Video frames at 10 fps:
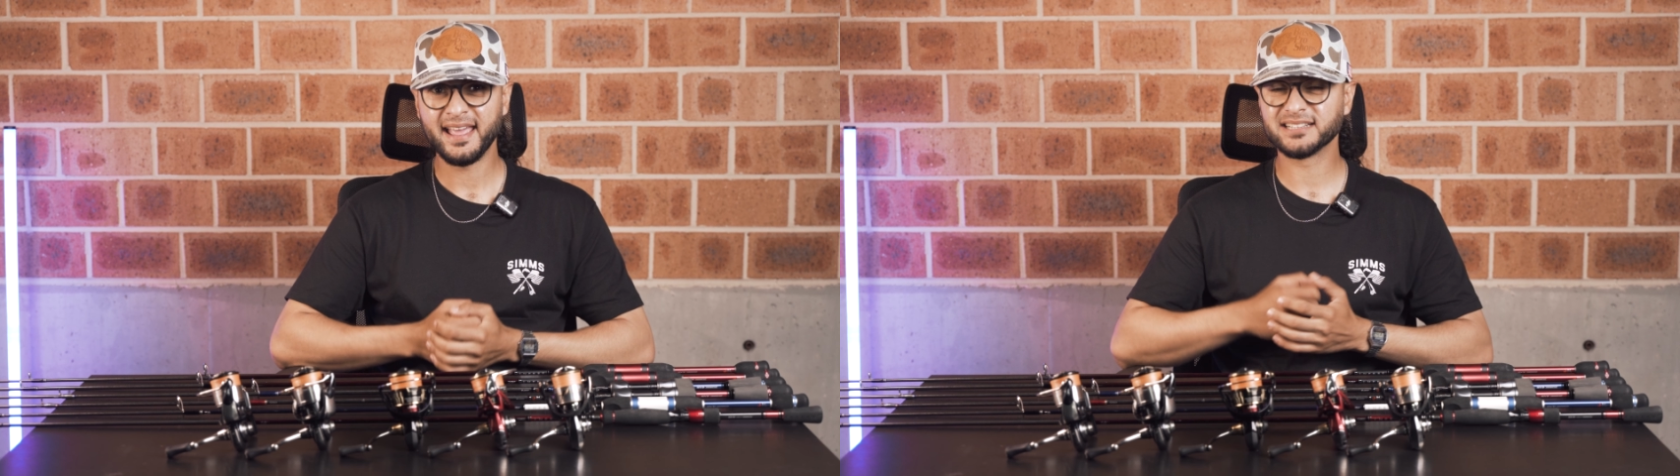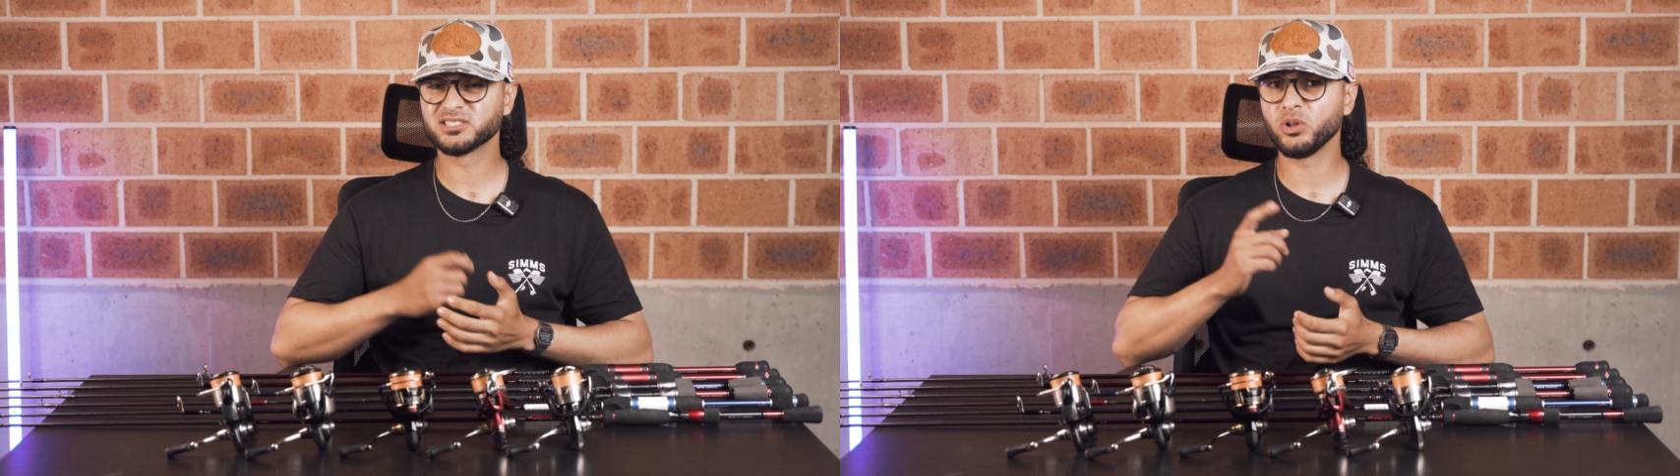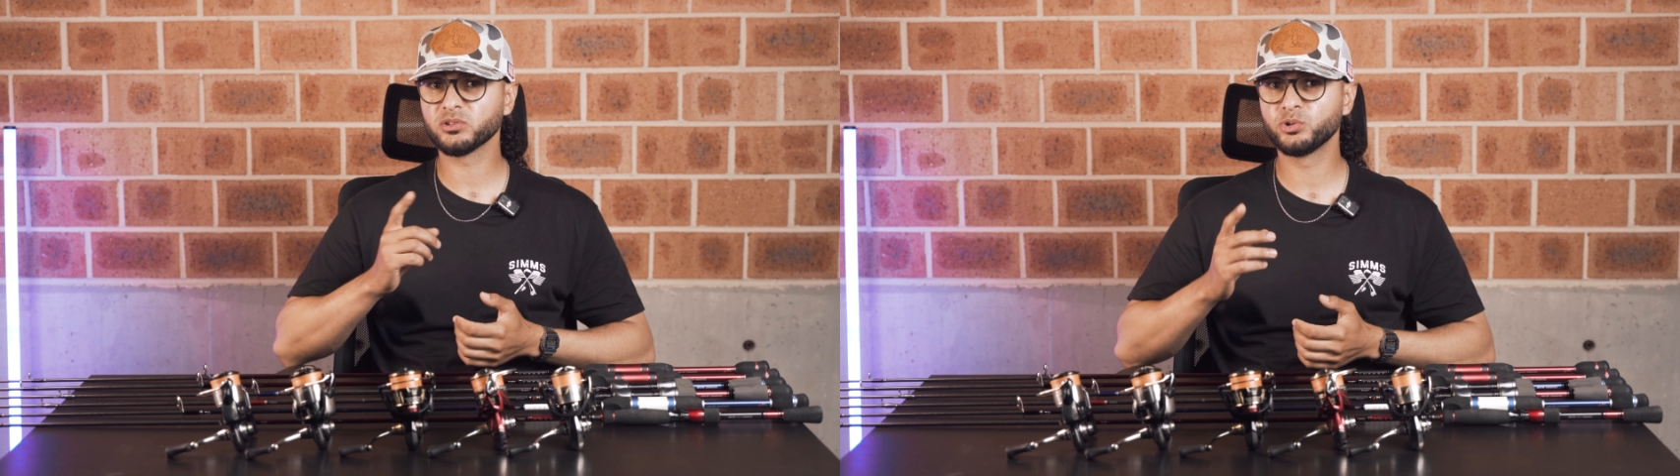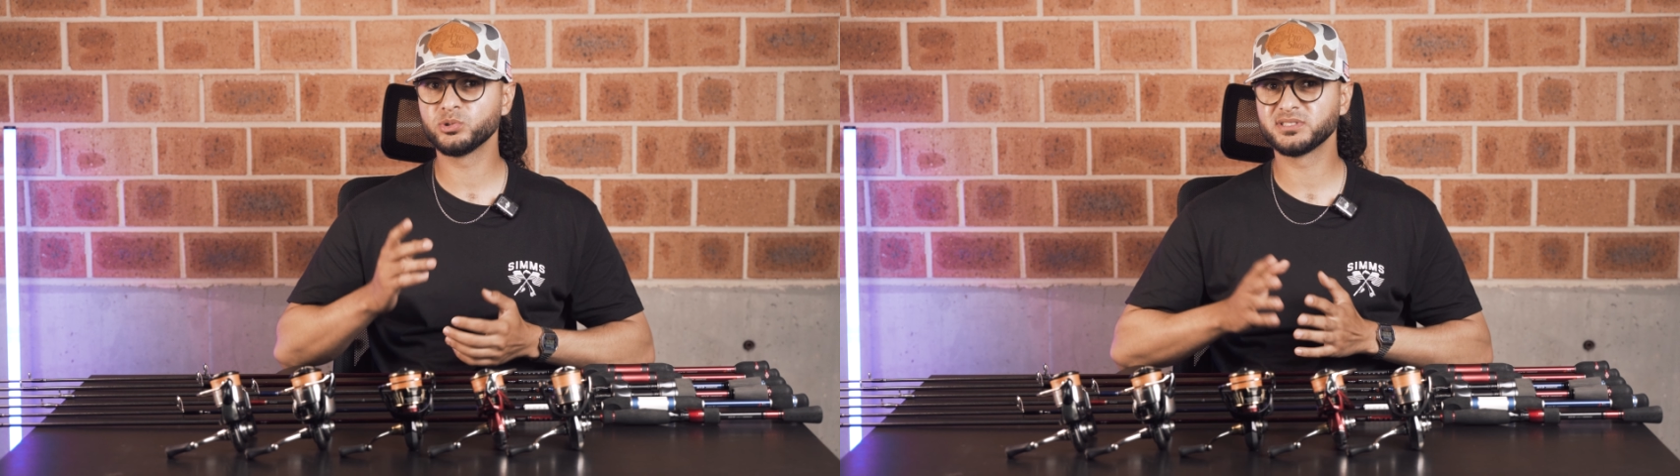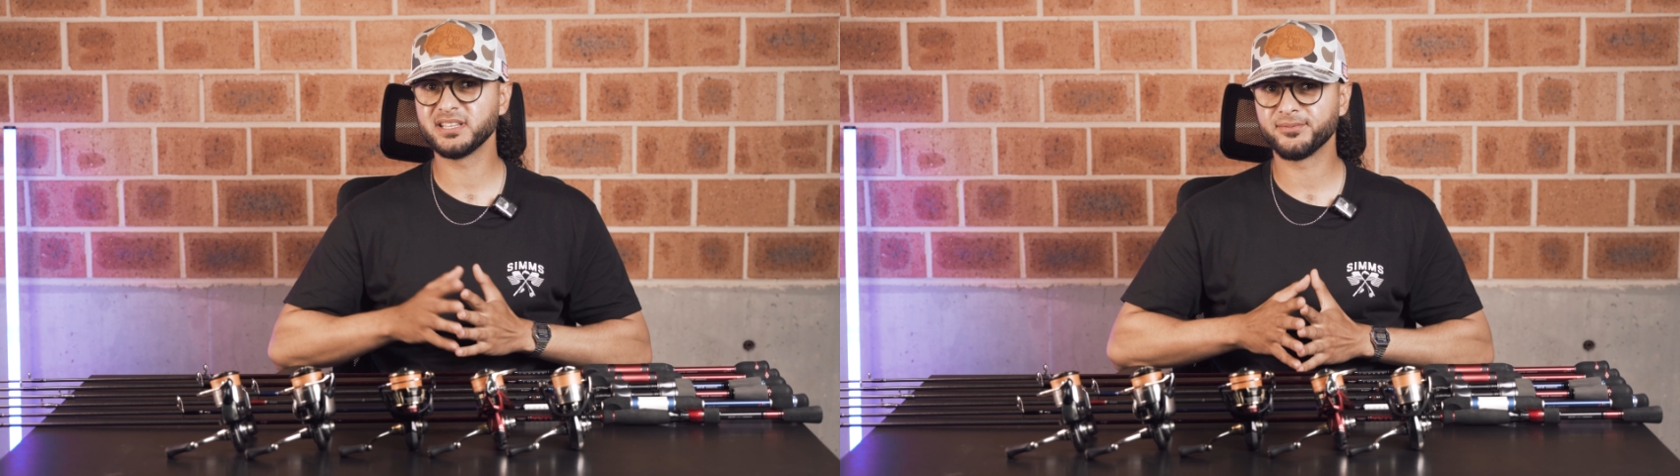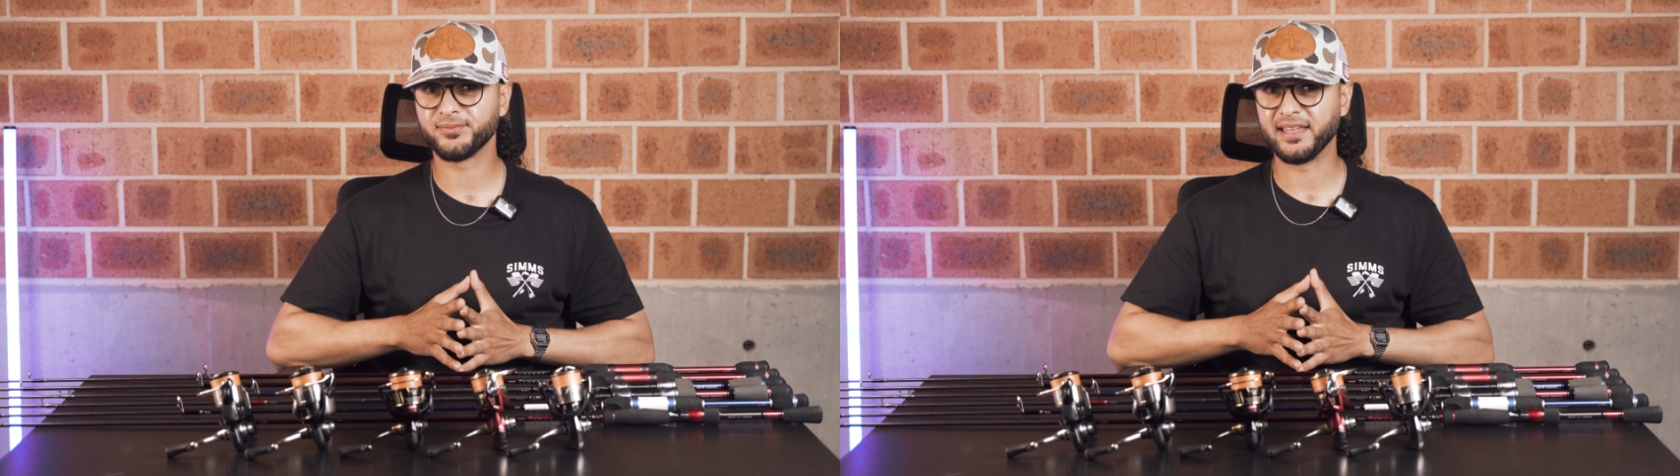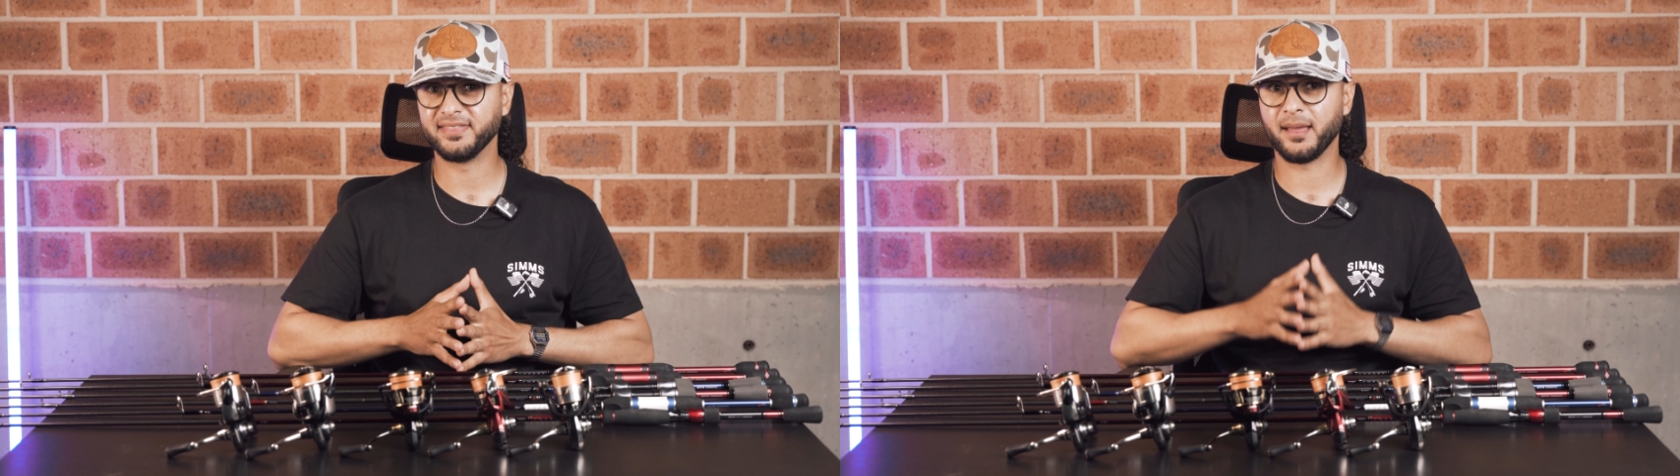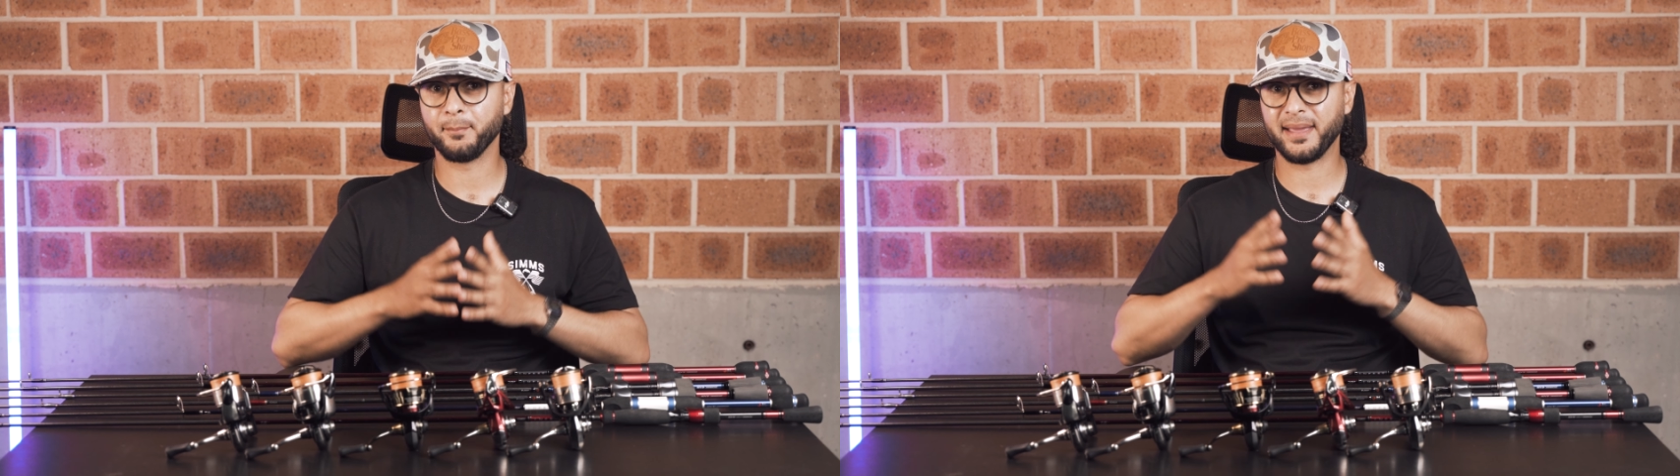It's not too stiff, and that